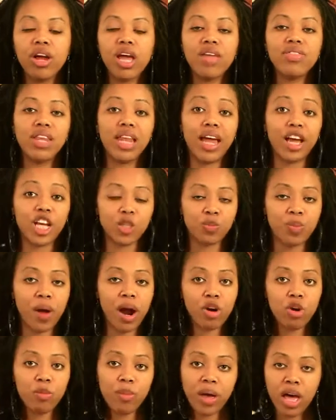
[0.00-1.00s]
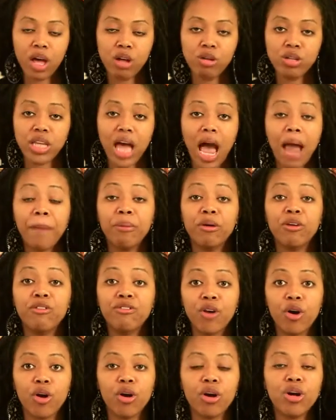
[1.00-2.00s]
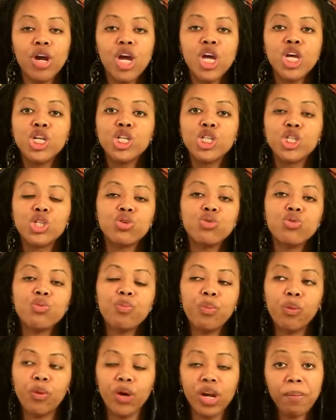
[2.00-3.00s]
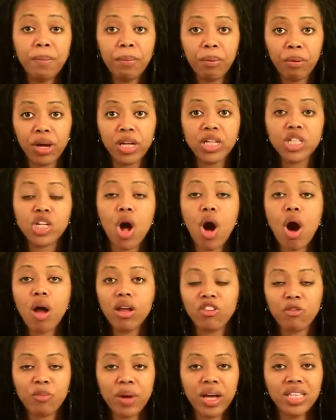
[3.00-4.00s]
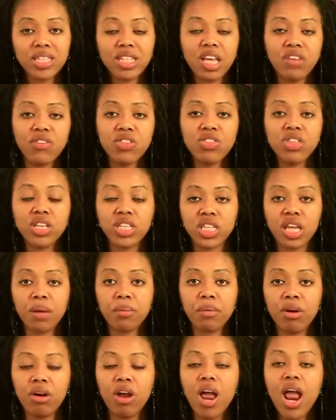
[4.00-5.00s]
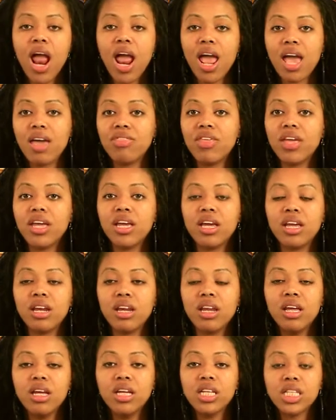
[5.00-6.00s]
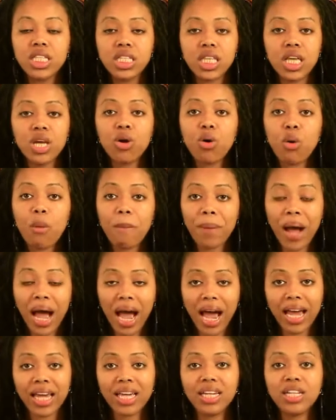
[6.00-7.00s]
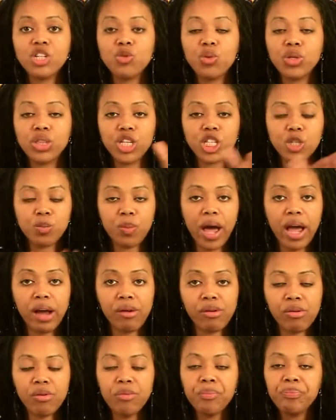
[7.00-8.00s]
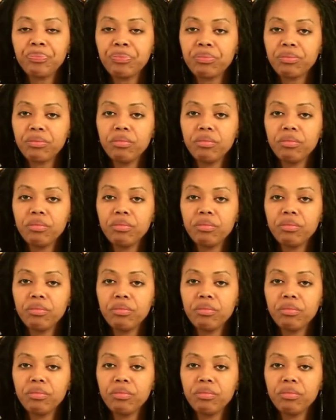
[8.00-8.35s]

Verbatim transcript: and then like spiral bound. I prefer to pre-print all of my stuff in the summer and then single bind with the spiral